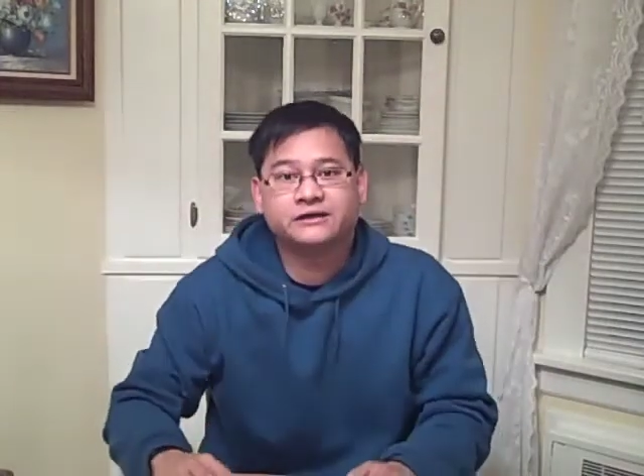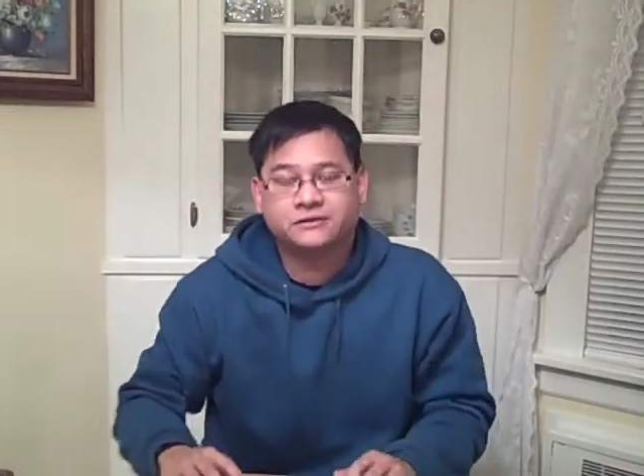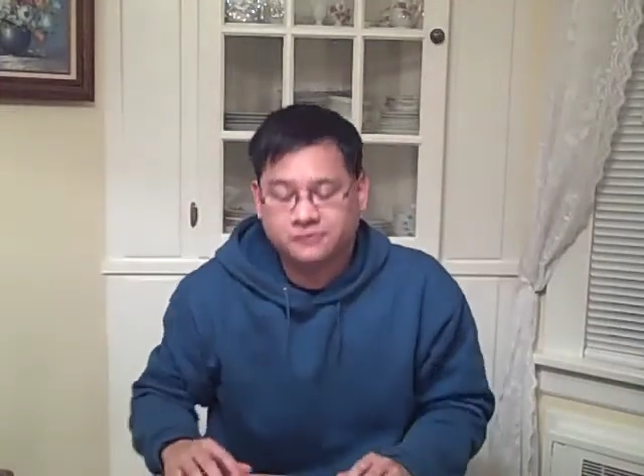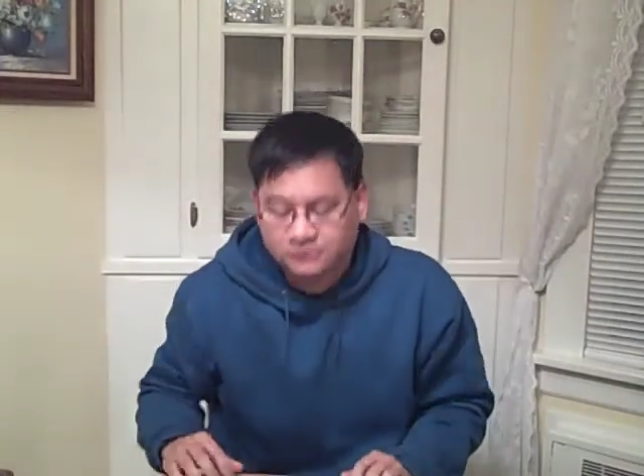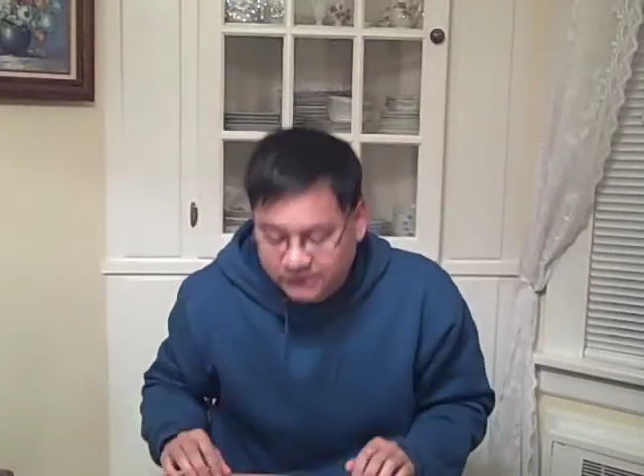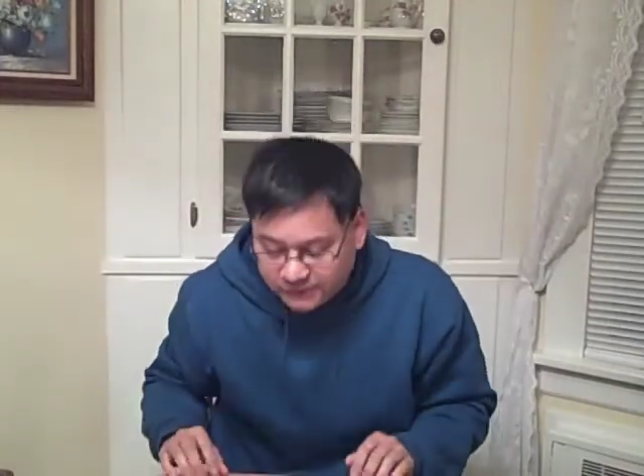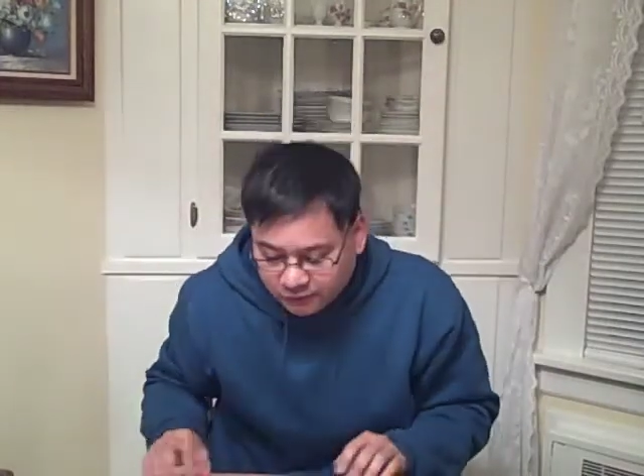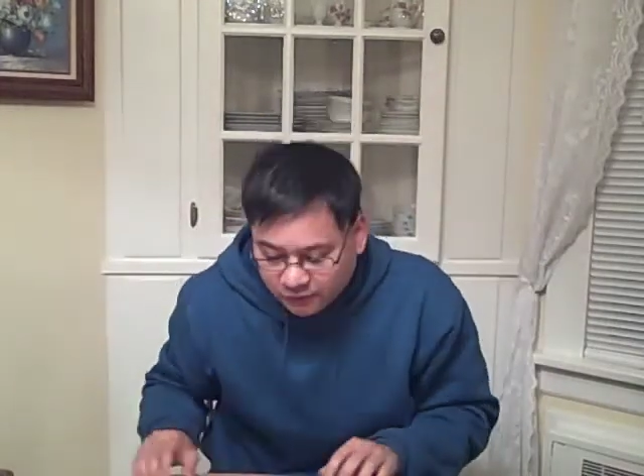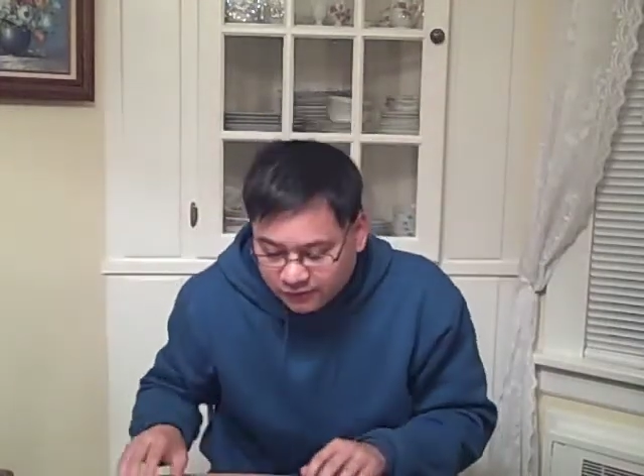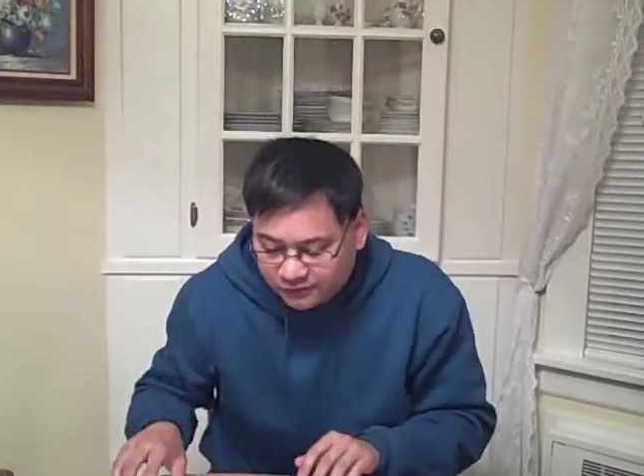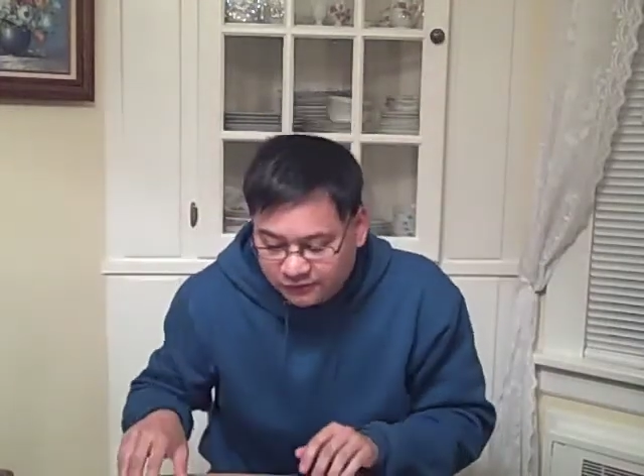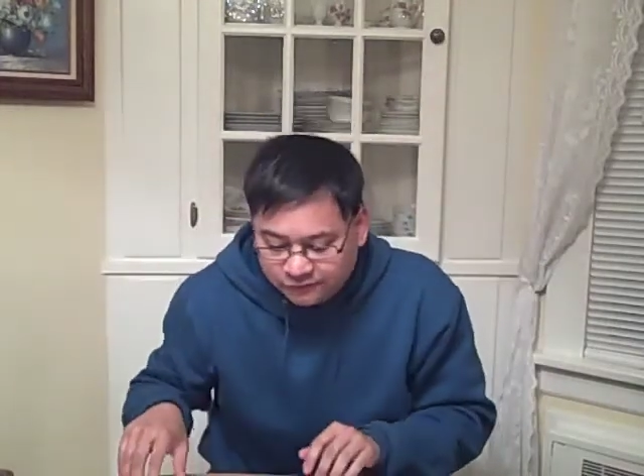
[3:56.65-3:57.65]
to be
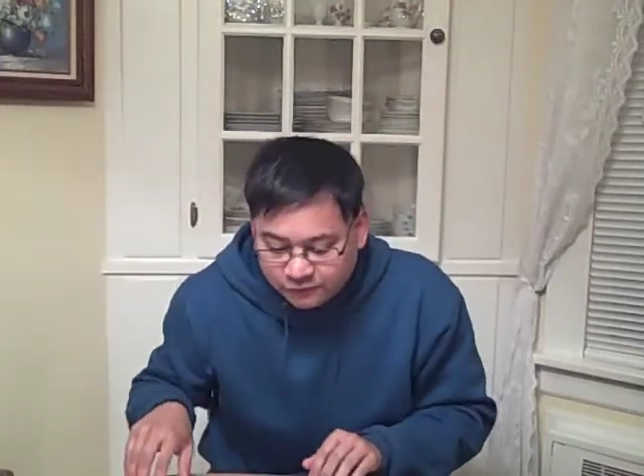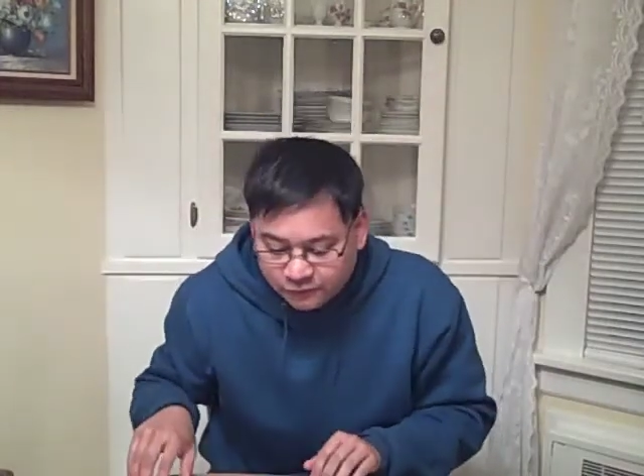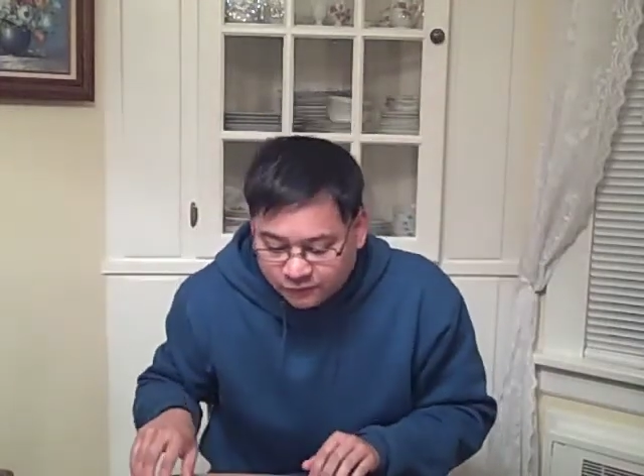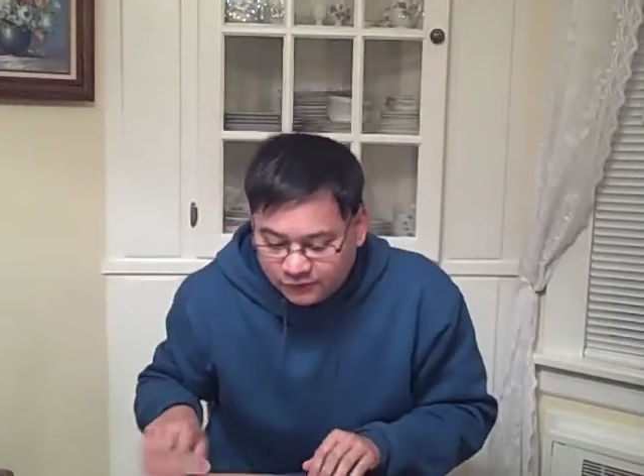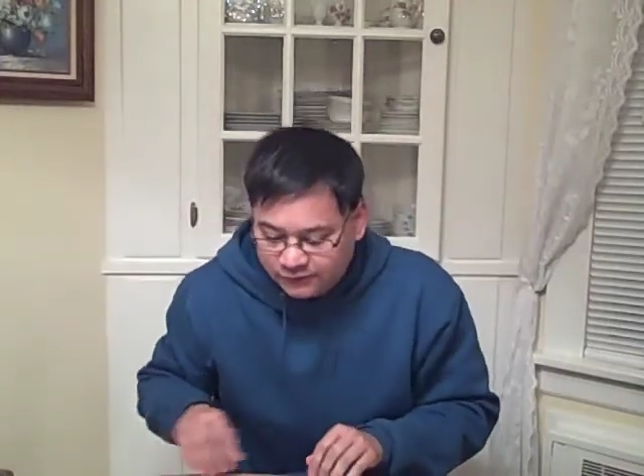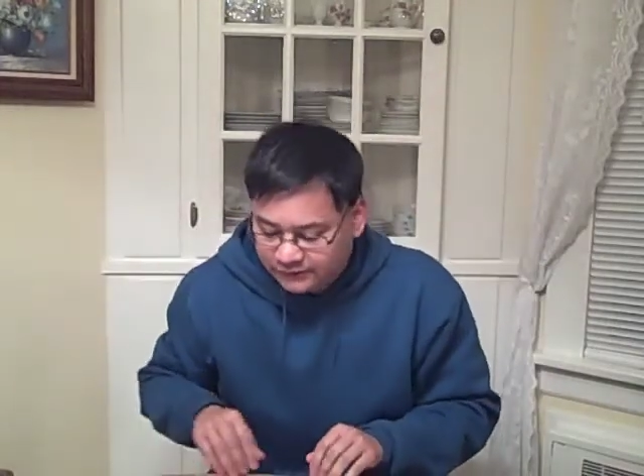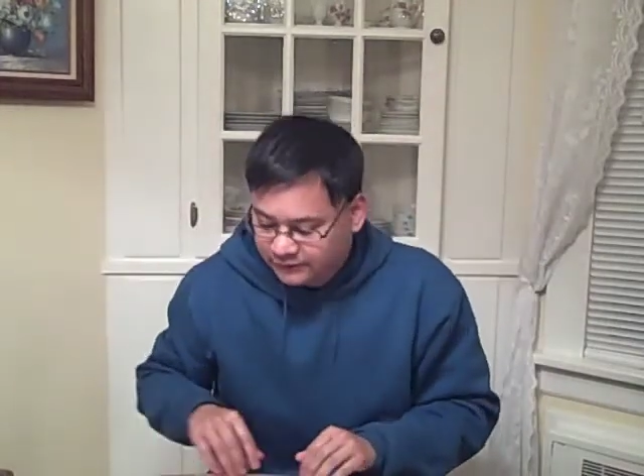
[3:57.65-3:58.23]
crawling on the floor,